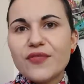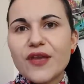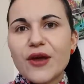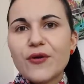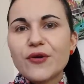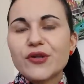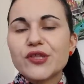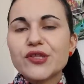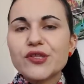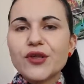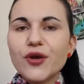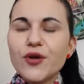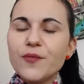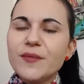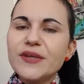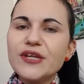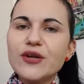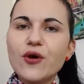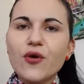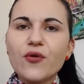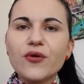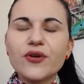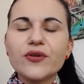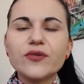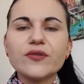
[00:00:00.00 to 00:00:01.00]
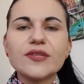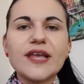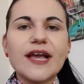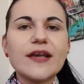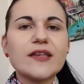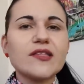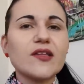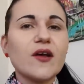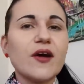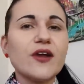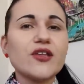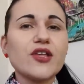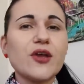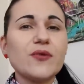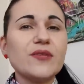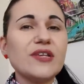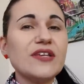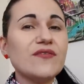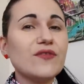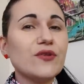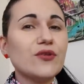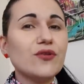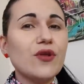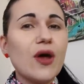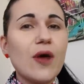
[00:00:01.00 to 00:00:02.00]
There are so many Oracle decks that I don't
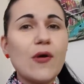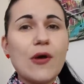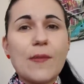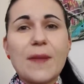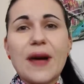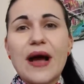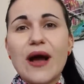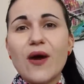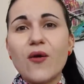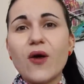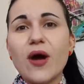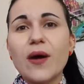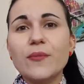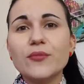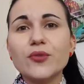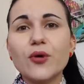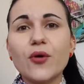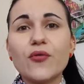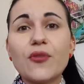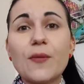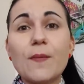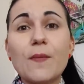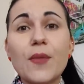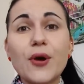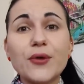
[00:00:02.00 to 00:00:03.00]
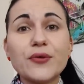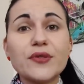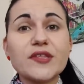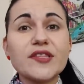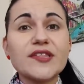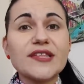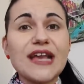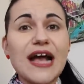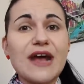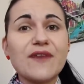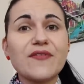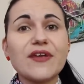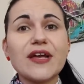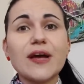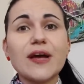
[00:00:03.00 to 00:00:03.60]
even know about. I'm not the most savvy.